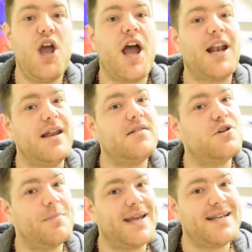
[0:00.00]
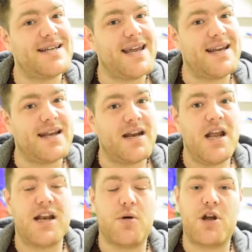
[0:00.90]
At least you're maintaining.
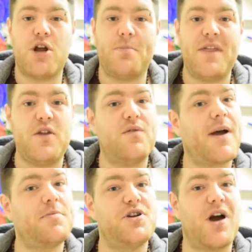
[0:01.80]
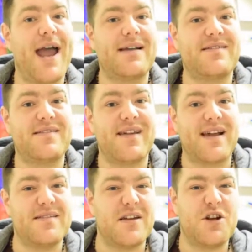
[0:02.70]
Now, it could be that you've upped your
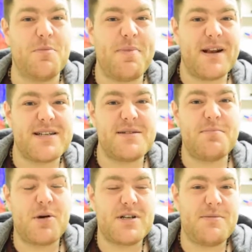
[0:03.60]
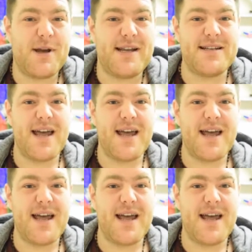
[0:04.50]
exercise and you're building body weight,